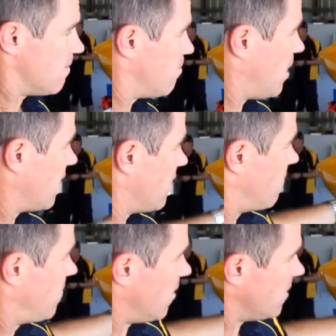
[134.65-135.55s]
but a
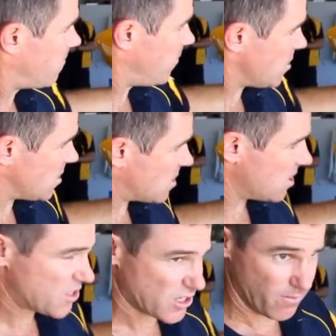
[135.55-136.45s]
very efficient
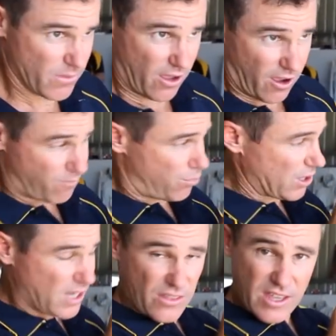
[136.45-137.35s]
system of
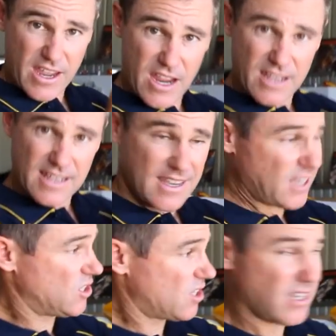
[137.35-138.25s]
bringing the air
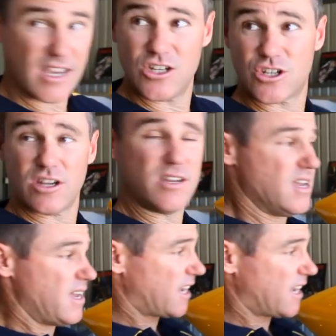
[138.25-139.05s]
into the engine,